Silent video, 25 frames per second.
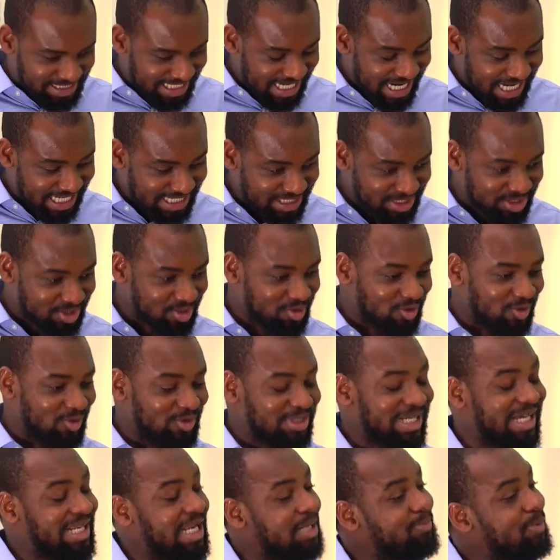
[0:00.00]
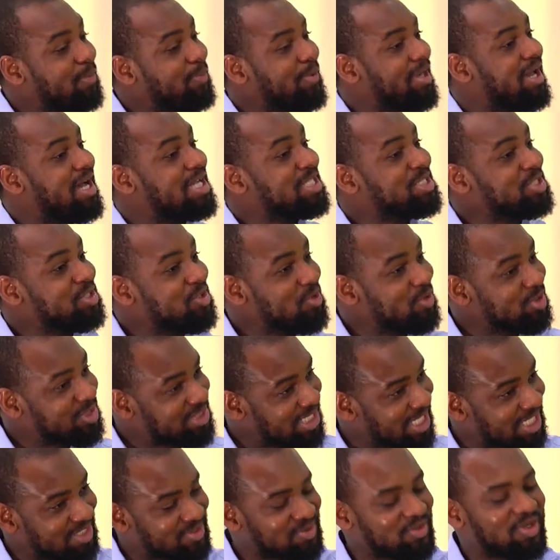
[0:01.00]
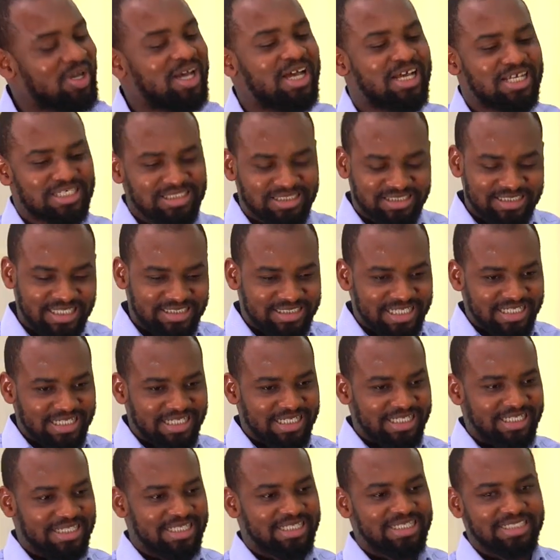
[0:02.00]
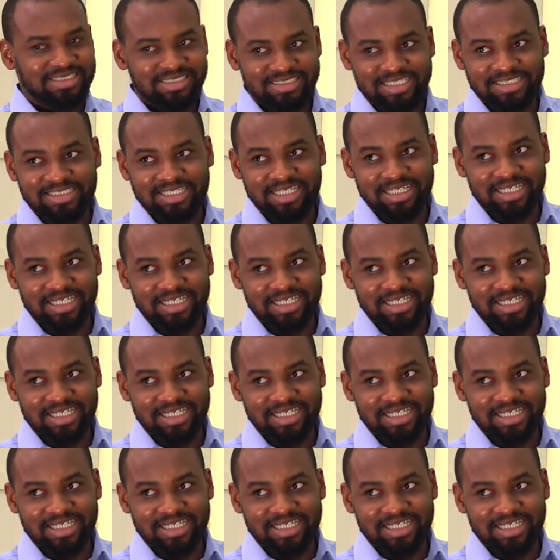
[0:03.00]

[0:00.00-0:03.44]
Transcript: APC has, has youth, has and all of them um, have youth. Certainly, so I certainly.